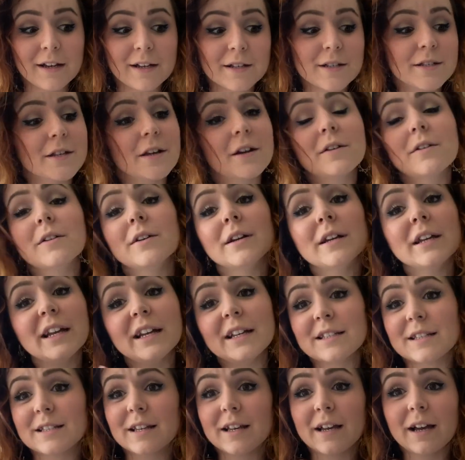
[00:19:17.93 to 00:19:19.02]
So
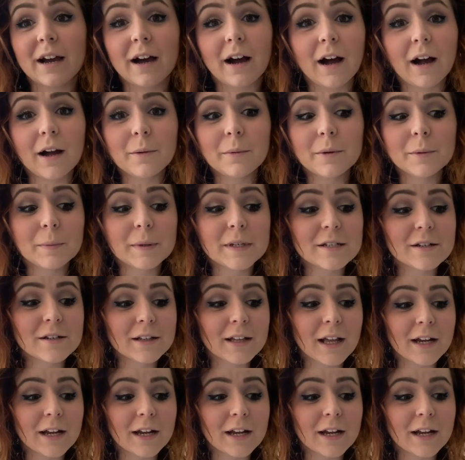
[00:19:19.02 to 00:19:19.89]
yes, I will be doing